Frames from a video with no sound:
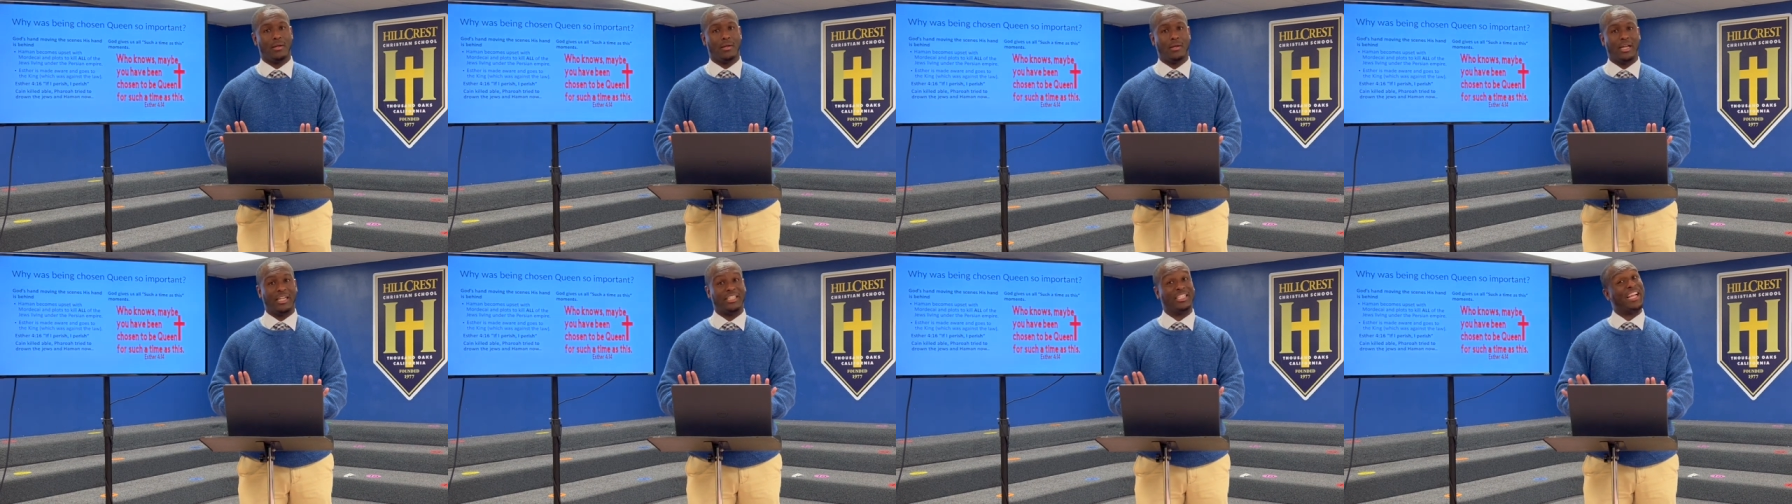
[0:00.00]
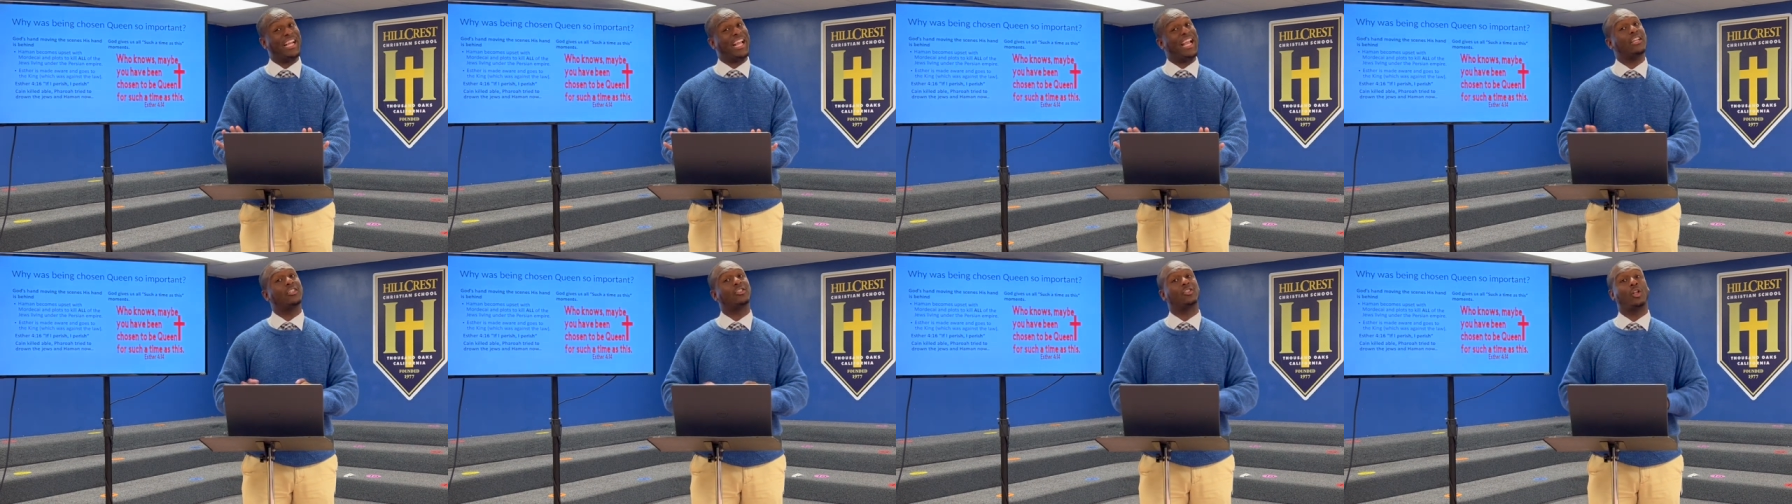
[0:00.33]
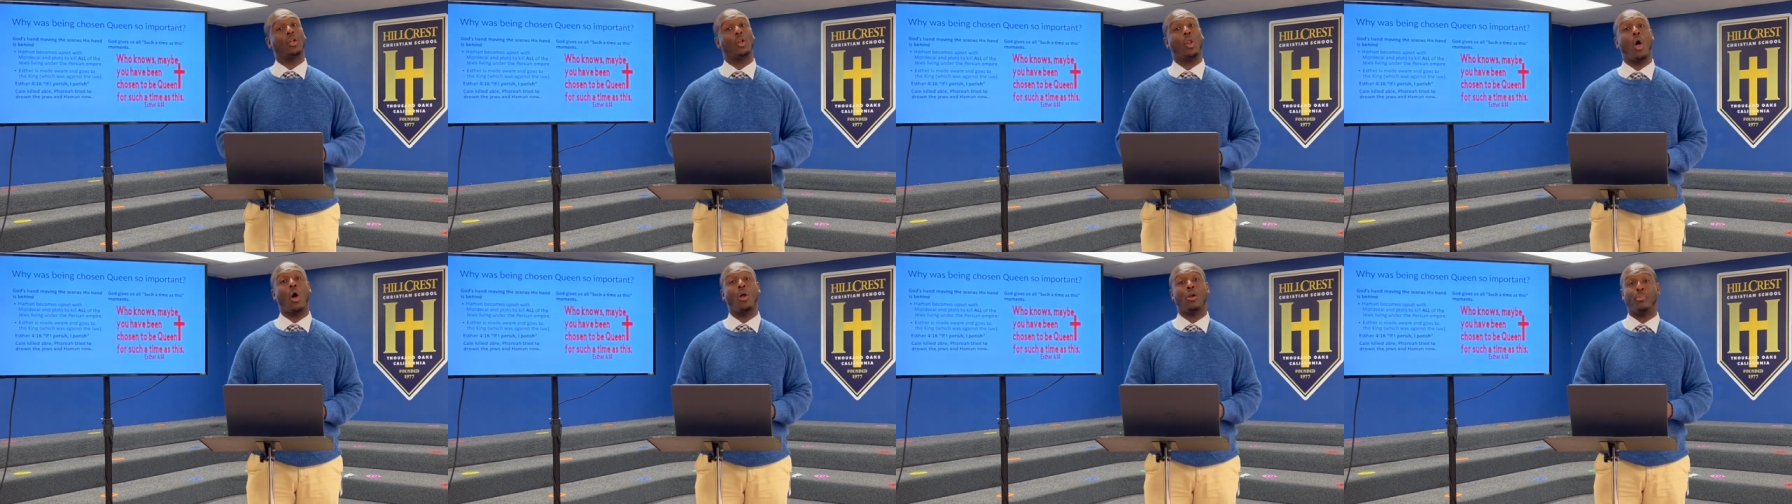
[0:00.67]
It's against the
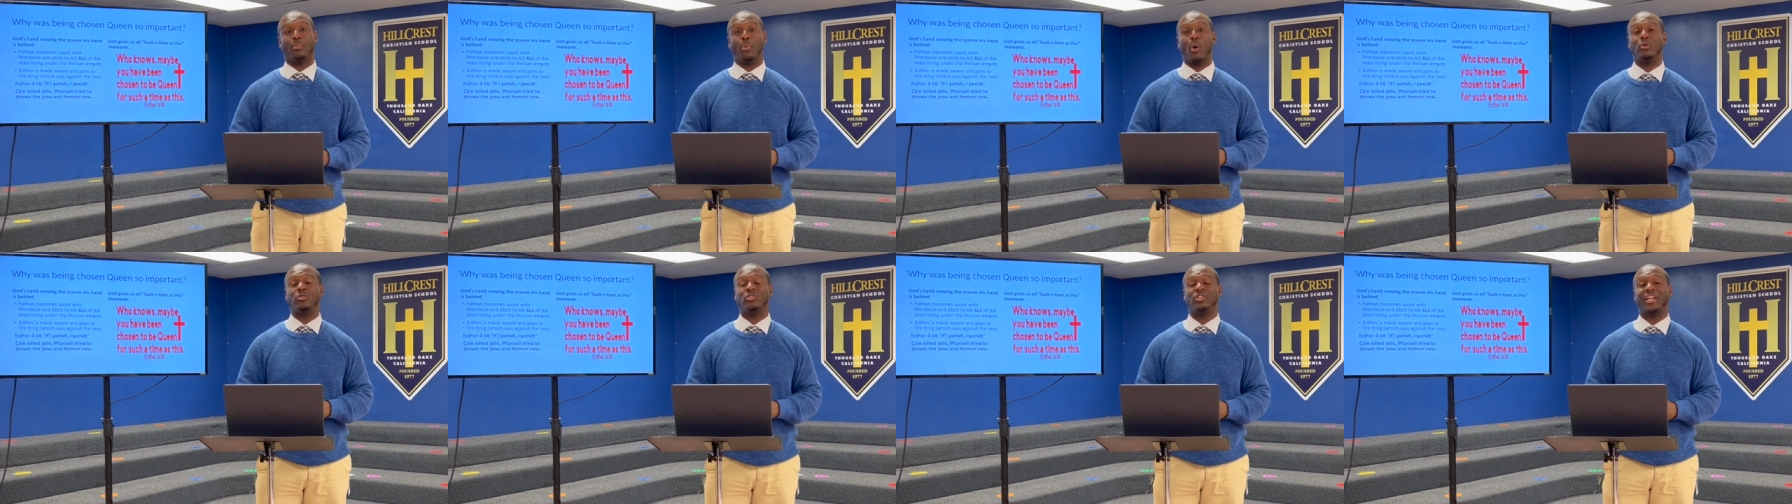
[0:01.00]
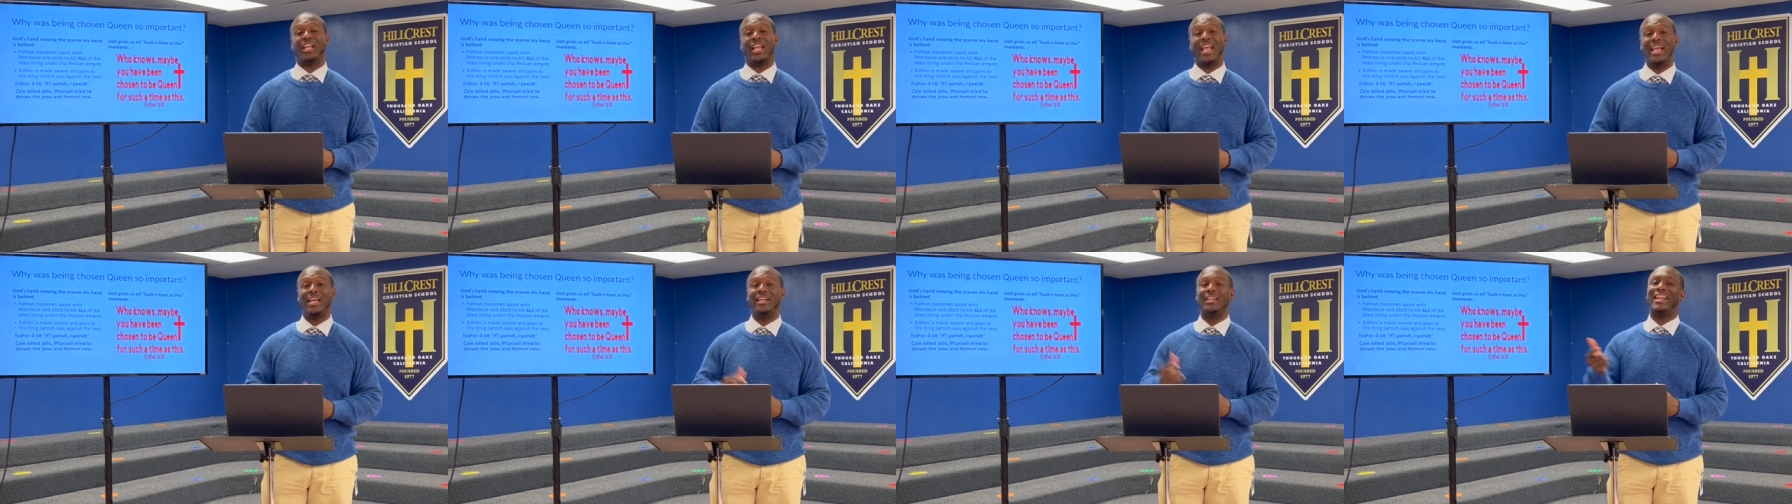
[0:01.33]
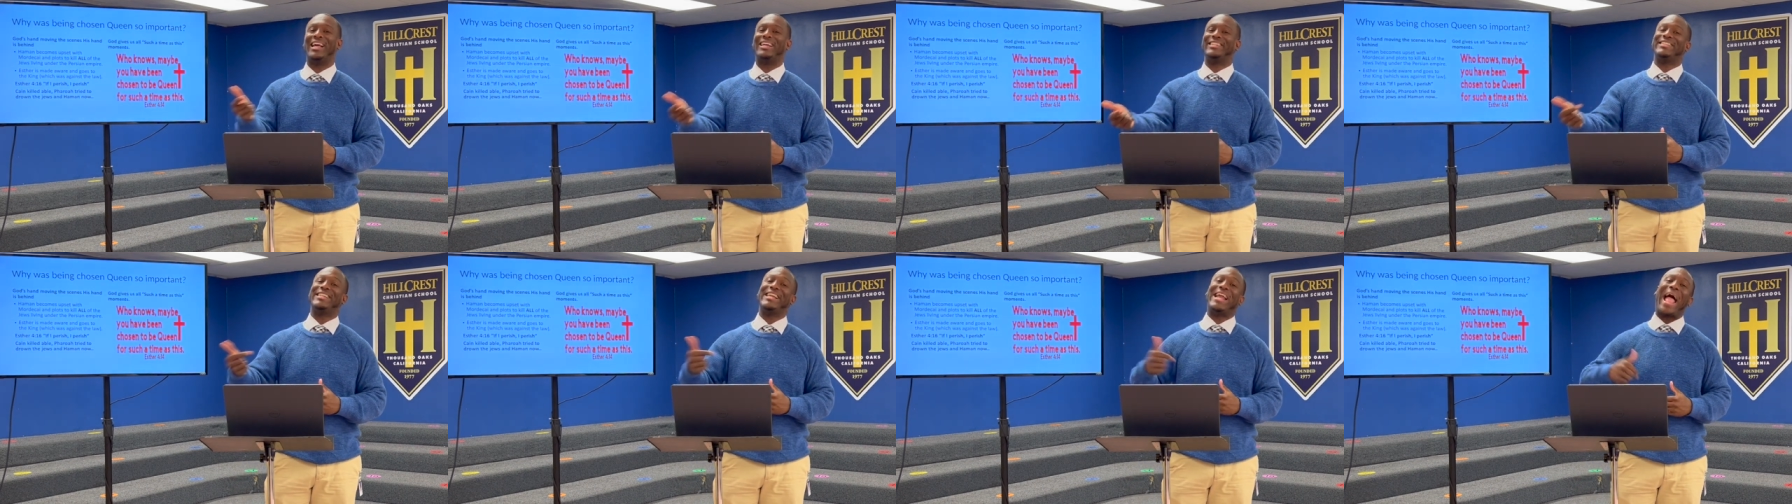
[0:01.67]
law to approach the king
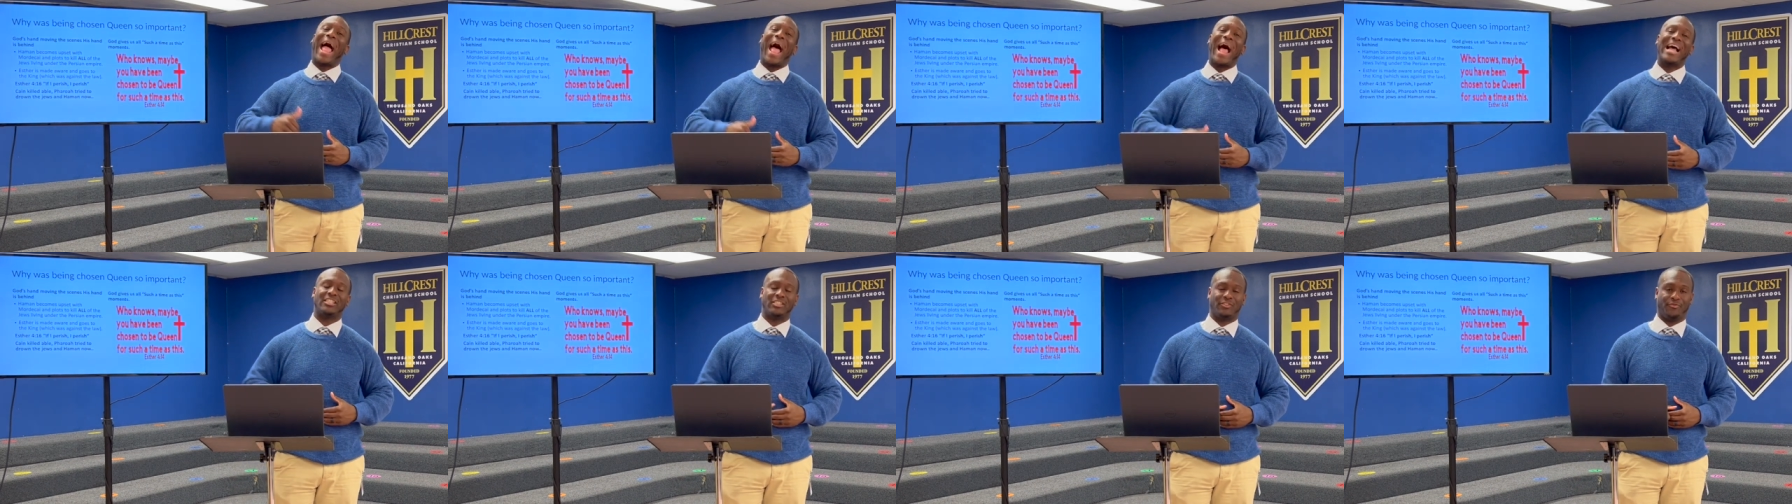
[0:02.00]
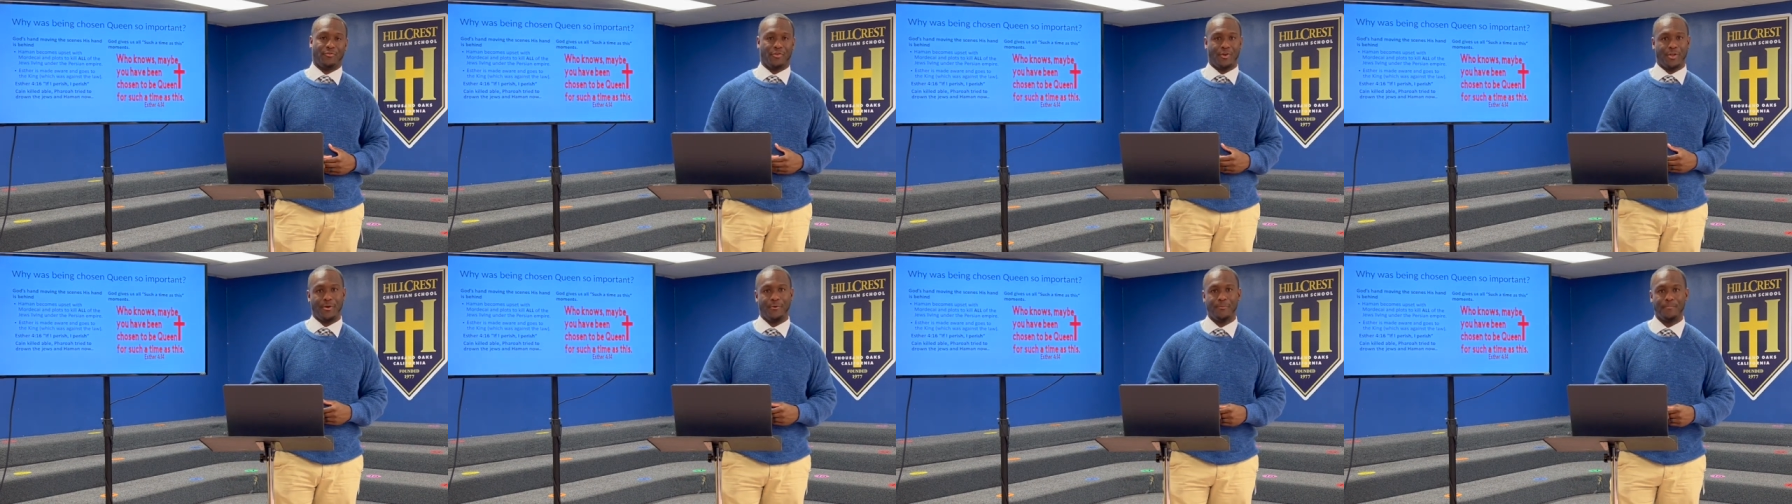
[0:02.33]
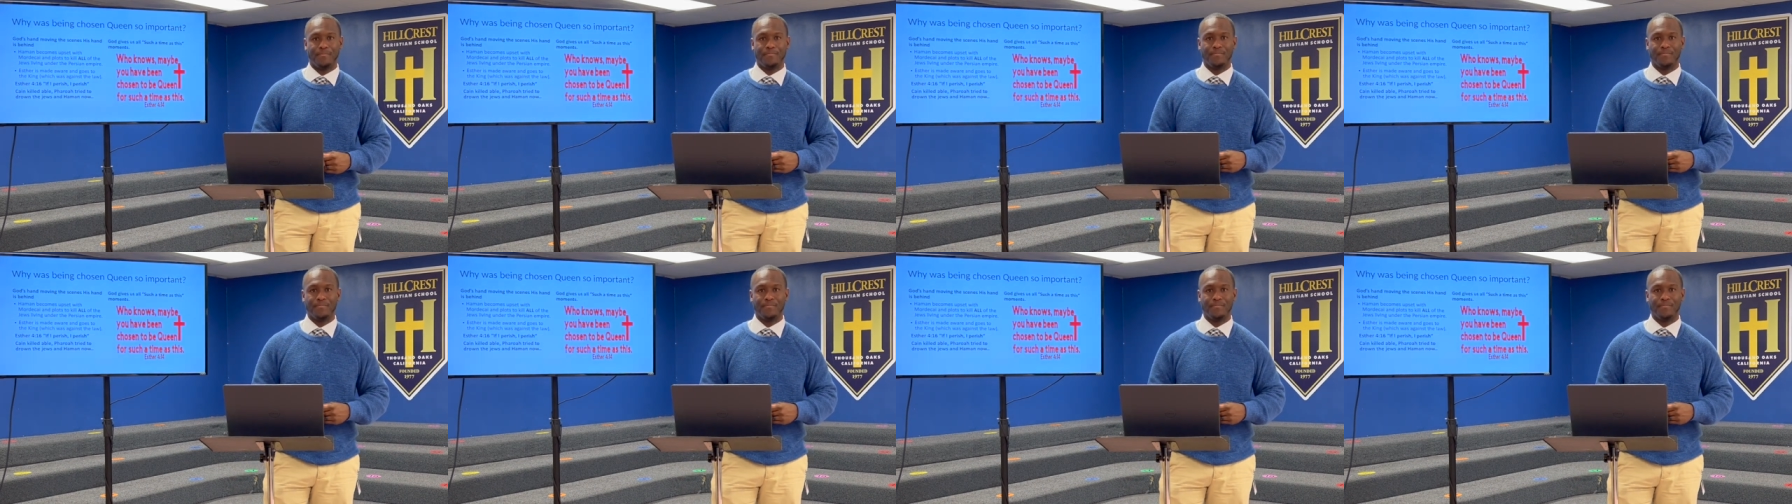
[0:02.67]
unless he asks for you.